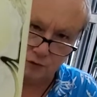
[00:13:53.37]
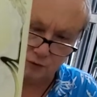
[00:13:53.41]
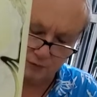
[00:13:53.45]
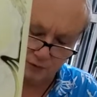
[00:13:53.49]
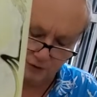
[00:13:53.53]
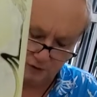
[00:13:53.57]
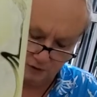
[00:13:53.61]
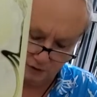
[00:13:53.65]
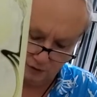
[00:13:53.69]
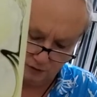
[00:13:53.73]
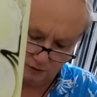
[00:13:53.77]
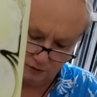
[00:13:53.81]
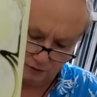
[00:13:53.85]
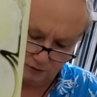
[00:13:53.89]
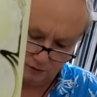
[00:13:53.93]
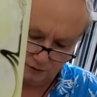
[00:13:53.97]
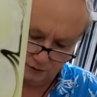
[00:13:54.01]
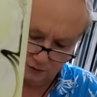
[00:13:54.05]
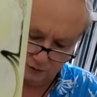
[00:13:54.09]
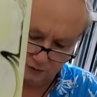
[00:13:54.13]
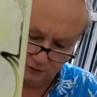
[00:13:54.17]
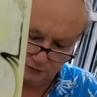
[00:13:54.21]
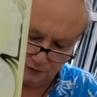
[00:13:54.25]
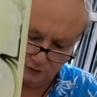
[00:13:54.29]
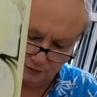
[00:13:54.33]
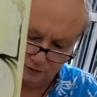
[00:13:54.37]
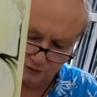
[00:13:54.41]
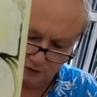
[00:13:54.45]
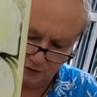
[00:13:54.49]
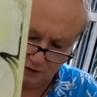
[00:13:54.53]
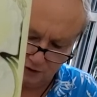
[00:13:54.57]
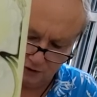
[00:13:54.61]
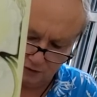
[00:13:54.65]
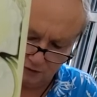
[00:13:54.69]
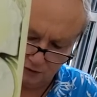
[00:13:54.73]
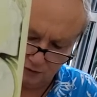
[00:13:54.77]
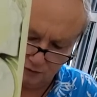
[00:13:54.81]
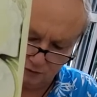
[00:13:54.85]
of Pentacles, so it's
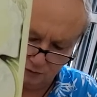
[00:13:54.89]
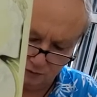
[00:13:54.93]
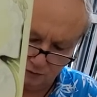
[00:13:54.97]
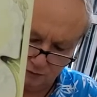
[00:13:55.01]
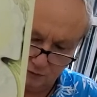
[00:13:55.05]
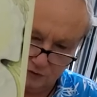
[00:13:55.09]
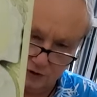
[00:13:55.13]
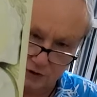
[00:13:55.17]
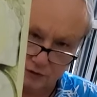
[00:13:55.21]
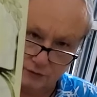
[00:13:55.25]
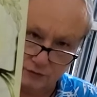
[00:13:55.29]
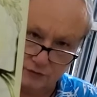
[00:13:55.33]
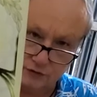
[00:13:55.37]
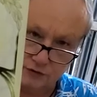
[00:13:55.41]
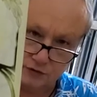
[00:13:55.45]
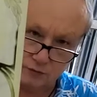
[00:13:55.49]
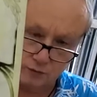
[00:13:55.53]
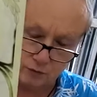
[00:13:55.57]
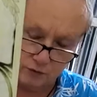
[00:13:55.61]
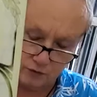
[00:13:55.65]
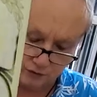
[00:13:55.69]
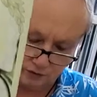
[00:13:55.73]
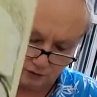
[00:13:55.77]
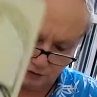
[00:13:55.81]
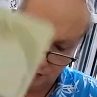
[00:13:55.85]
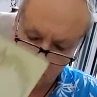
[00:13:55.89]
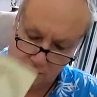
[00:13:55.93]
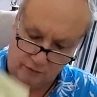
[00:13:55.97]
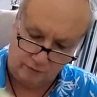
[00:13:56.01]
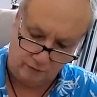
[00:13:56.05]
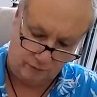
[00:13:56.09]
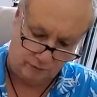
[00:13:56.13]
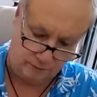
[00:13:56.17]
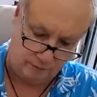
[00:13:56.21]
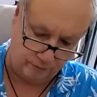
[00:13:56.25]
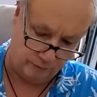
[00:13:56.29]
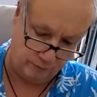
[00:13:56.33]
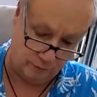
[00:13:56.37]
not you telling someone you love
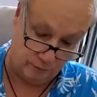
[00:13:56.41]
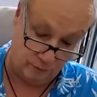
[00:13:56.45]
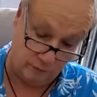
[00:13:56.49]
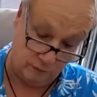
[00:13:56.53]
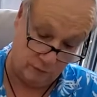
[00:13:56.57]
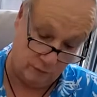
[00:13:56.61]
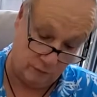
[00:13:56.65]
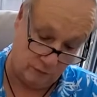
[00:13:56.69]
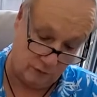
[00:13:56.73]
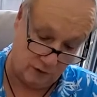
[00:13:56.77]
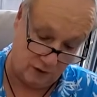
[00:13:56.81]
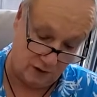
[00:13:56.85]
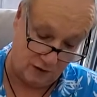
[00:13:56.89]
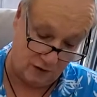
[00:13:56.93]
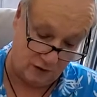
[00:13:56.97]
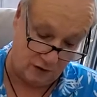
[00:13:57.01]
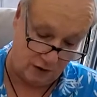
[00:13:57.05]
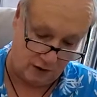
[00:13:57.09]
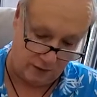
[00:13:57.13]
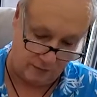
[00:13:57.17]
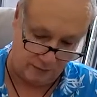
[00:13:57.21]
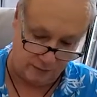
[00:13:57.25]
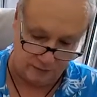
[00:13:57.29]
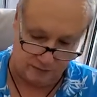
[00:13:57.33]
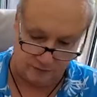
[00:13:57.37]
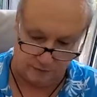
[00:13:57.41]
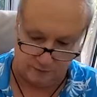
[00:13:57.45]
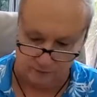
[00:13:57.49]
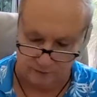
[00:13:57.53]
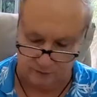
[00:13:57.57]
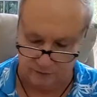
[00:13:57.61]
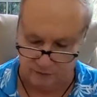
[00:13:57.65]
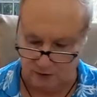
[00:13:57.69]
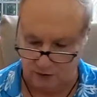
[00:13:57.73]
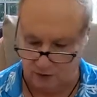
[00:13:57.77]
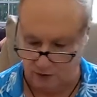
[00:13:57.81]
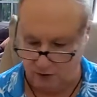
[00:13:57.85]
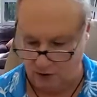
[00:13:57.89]
them, kind of the opposite.
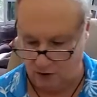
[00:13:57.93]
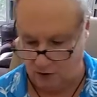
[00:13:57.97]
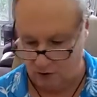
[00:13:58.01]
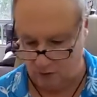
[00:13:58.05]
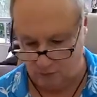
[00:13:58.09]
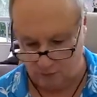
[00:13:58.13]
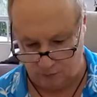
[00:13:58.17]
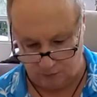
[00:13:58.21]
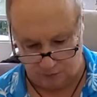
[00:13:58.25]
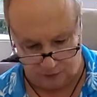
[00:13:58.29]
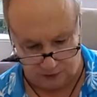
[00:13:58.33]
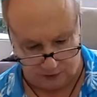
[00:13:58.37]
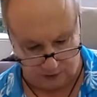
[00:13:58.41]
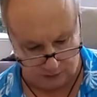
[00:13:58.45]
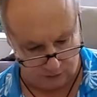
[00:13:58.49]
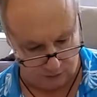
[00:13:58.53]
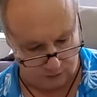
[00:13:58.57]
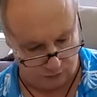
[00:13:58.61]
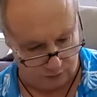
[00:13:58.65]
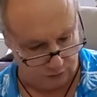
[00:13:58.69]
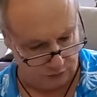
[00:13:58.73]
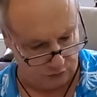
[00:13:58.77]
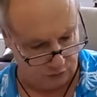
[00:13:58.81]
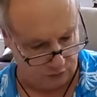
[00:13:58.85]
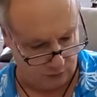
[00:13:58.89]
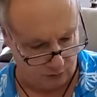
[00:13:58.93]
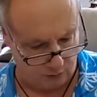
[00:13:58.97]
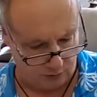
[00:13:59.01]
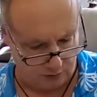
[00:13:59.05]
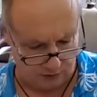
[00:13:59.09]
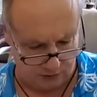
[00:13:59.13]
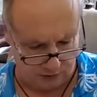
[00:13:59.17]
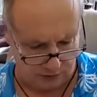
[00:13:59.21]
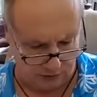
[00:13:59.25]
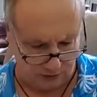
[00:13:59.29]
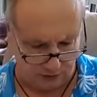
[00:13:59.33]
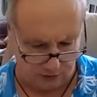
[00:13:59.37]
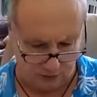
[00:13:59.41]
But that's what you
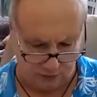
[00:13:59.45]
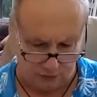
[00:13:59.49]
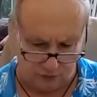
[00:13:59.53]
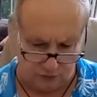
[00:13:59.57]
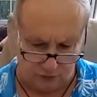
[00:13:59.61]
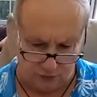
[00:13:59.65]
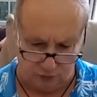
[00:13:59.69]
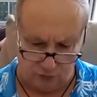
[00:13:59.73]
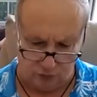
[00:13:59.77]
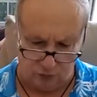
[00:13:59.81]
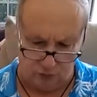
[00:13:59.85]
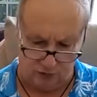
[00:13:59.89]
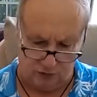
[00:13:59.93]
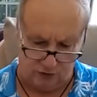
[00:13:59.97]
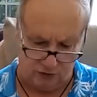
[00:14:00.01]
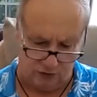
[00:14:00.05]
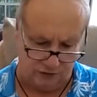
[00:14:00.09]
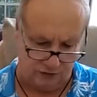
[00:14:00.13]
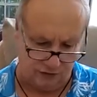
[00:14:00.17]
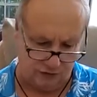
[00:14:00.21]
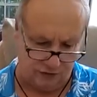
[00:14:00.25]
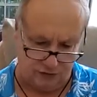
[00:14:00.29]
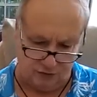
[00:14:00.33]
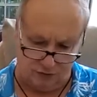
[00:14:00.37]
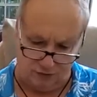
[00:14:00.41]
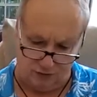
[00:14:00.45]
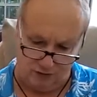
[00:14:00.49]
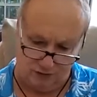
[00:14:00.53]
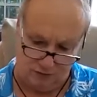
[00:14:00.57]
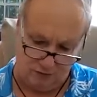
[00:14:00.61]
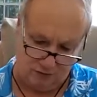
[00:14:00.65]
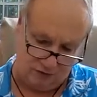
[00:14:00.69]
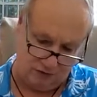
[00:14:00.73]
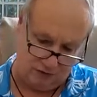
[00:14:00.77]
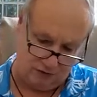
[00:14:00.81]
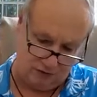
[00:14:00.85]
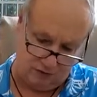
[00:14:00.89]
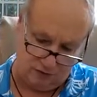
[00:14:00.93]
might need to do, because, you know,
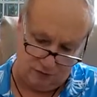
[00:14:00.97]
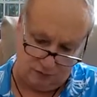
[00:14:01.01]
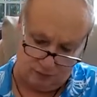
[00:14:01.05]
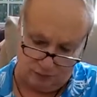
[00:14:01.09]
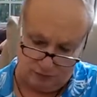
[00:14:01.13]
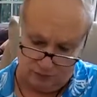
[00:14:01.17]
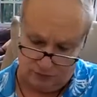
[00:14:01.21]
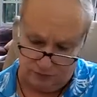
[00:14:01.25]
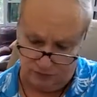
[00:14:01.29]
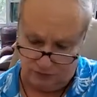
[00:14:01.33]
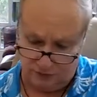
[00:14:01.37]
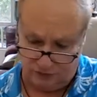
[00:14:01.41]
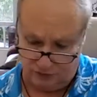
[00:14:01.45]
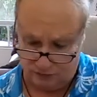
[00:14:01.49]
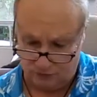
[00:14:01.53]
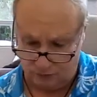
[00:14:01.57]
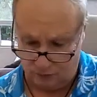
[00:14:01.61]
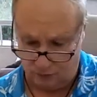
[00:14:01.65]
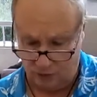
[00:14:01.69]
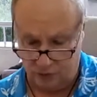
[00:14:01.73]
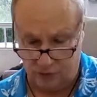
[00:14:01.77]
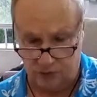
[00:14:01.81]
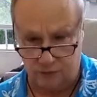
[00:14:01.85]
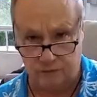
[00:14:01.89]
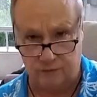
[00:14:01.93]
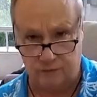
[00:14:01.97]
maybe this person, while they're